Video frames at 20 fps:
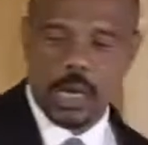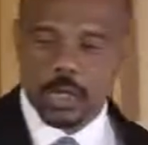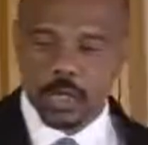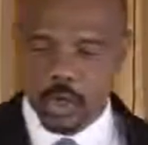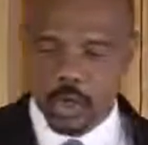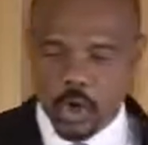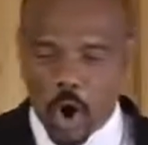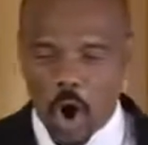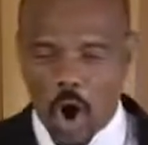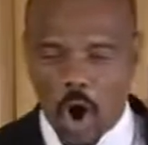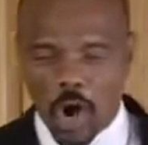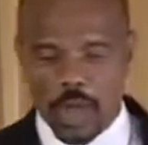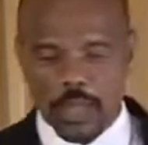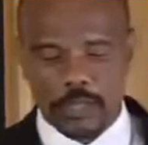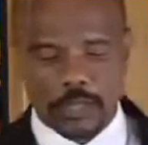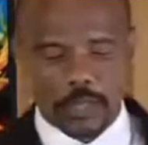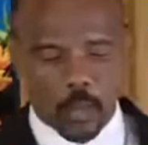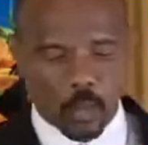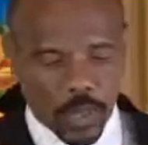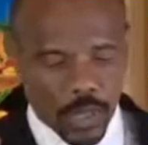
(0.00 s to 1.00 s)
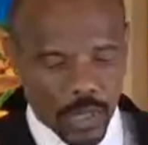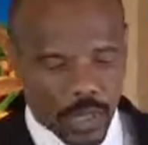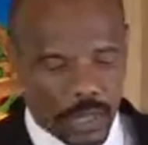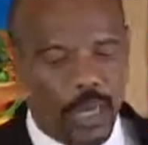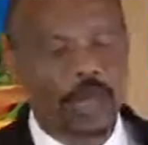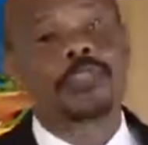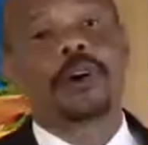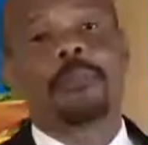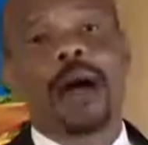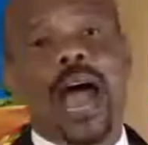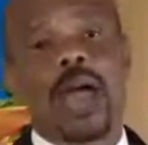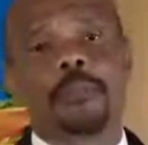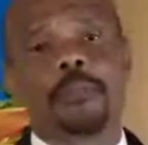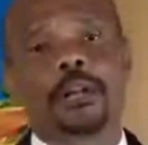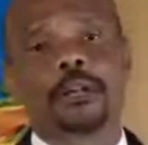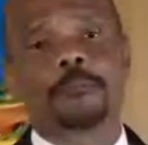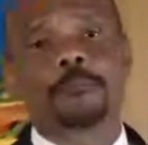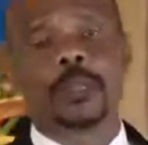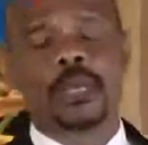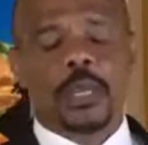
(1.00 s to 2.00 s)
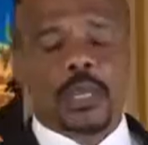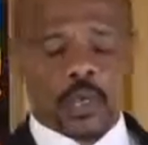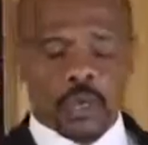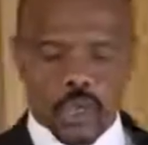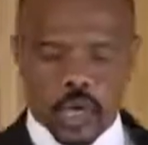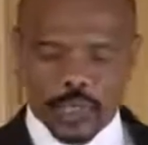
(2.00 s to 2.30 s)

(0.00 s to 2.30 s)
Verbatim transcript: God's word, the Bible. You know,